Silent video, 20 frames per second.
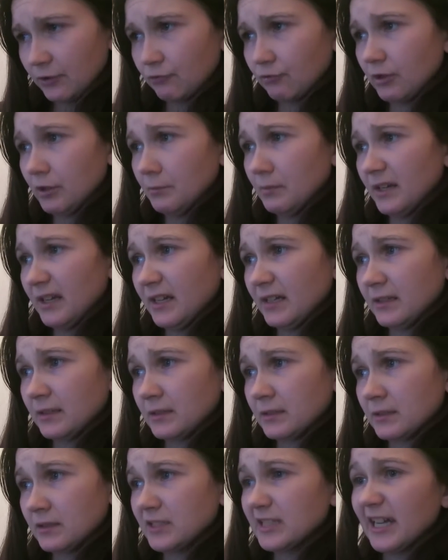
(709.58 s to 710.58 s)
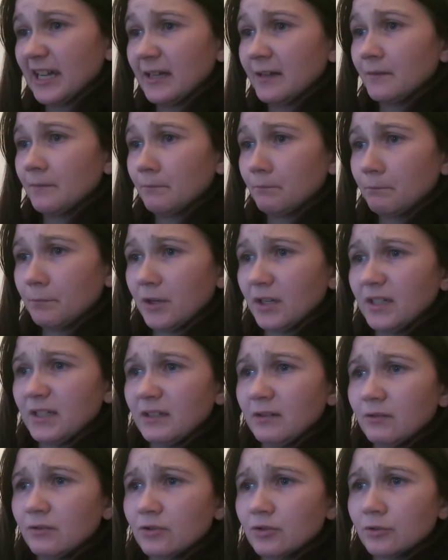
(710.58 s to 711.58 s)
3 minutes, yeah, but
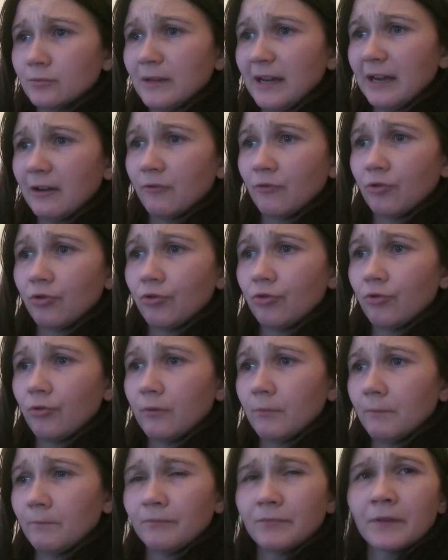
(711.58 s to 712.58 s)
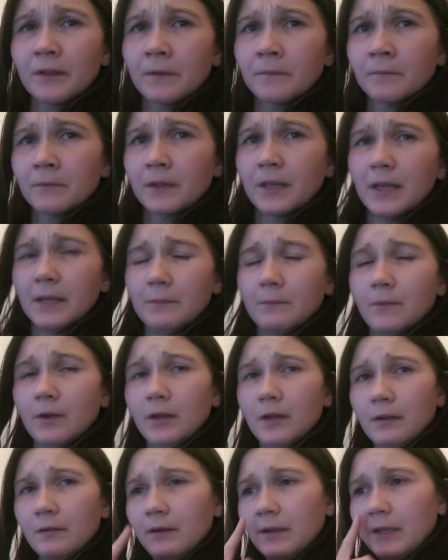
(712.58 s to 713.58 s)
it somehow it
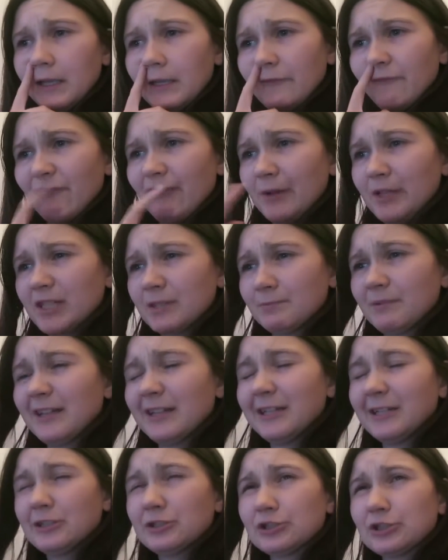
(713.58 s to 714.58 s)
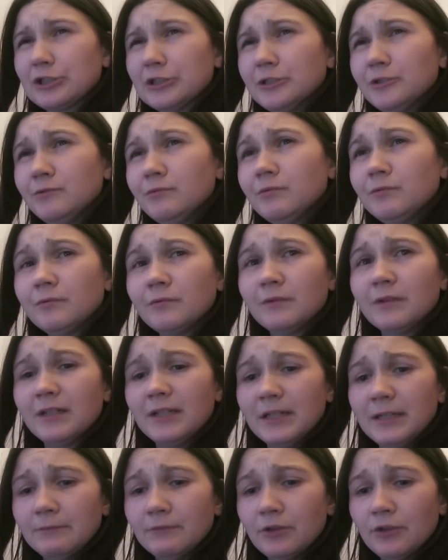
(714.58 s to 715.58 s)
split in two,
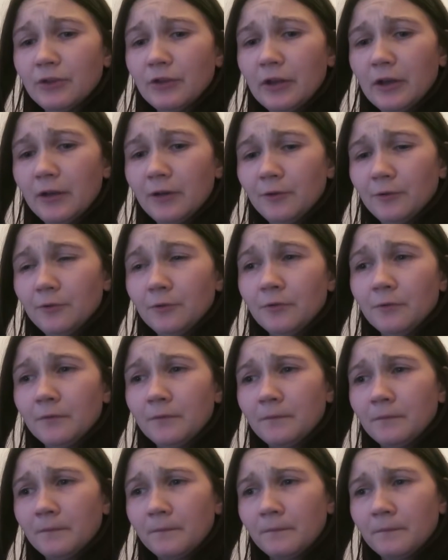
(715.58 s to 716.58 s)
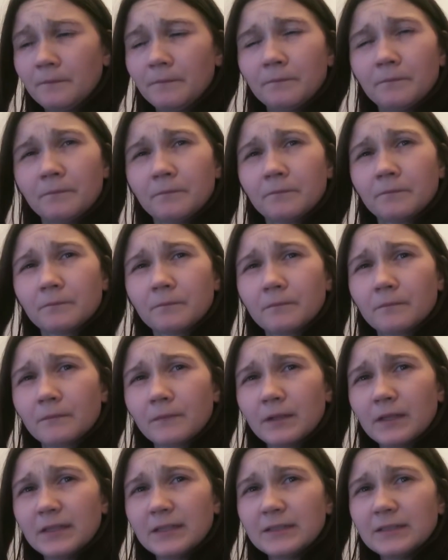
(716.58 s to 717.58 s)
even though
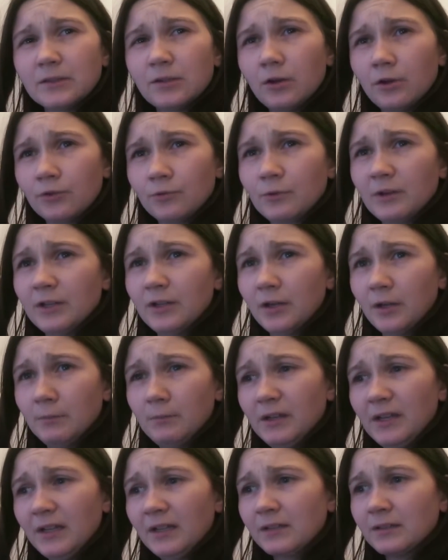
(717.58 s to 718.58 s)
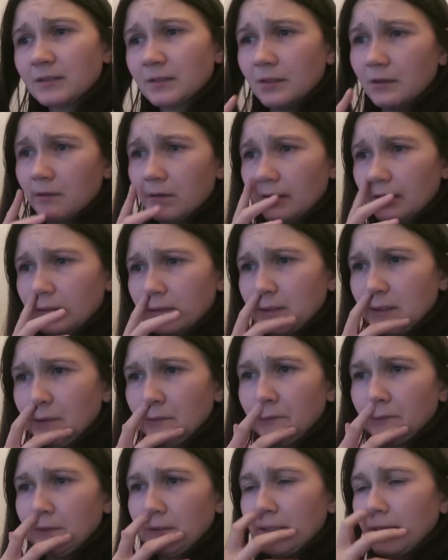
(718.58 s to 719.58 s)
it's not 29 minutes, so I
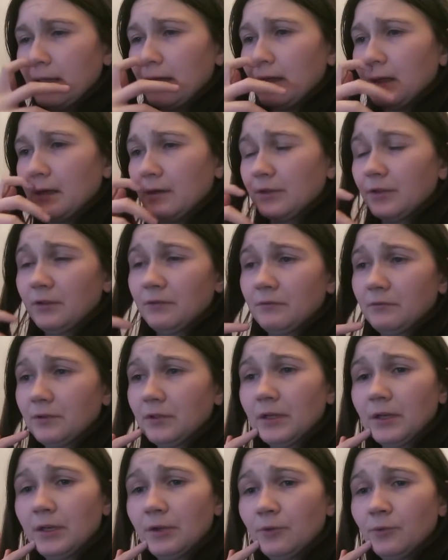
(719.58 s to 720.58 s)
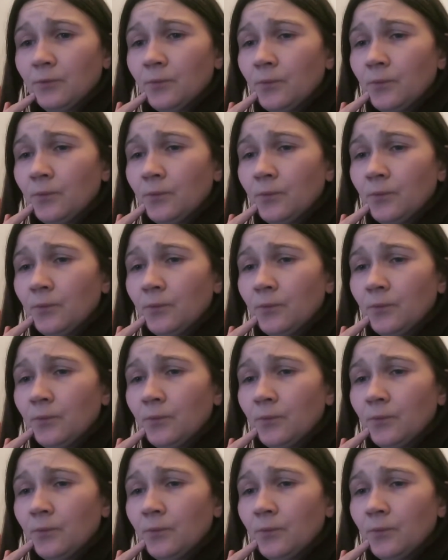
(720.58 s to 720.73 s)
don't get it, I don't know.